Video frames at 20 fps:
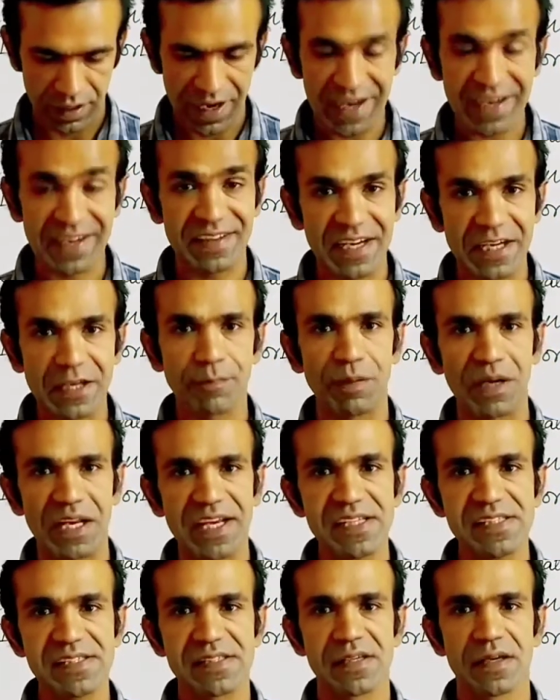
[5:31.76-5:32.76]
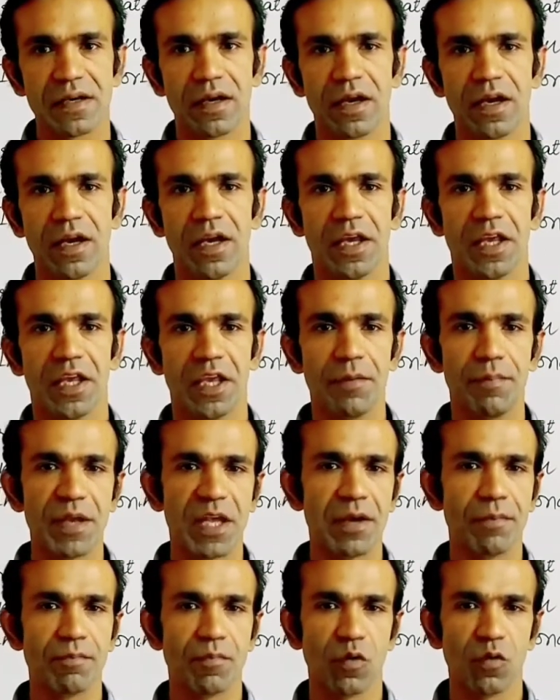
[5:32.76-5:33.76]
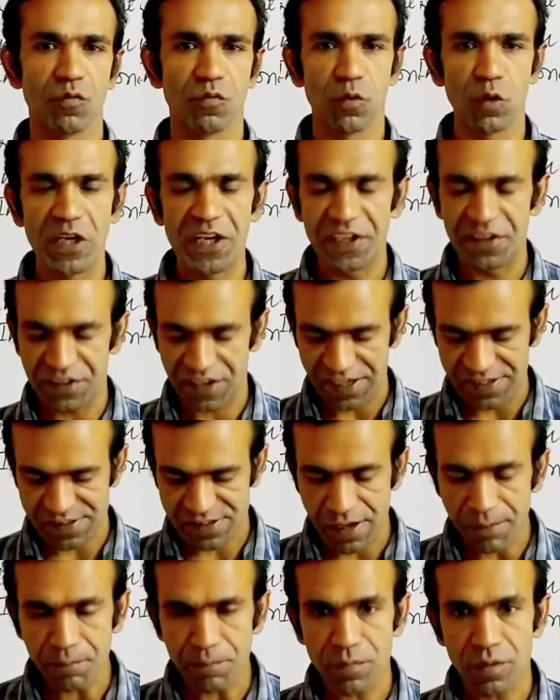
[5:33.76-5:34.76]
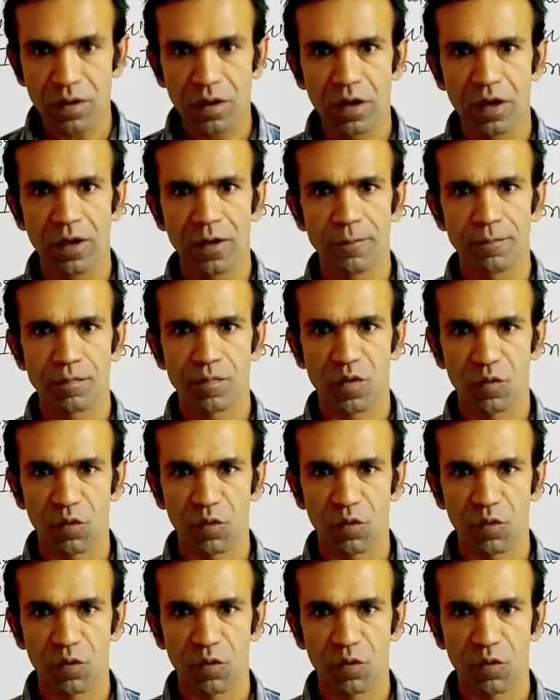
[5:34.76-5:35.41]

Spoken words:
at that place. He became fully dressed up.